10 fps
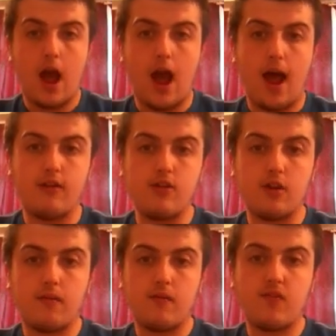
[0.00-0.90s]
and
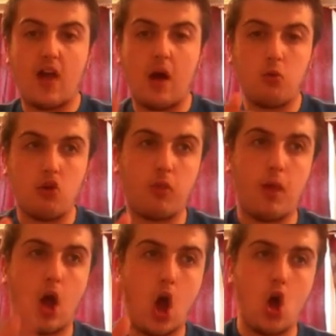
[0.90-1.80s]
that was
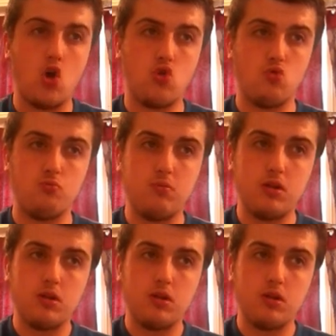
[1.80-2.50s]
the home